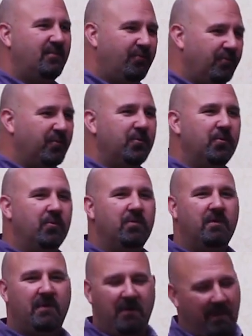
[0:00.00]
grew
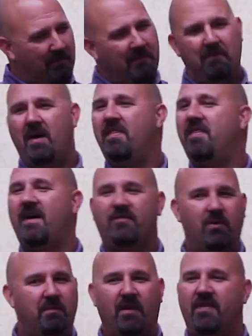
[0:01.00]
month
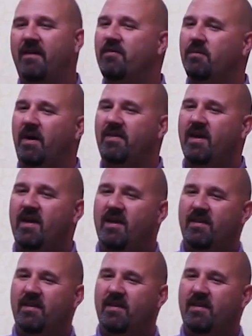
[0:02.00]
after month after month.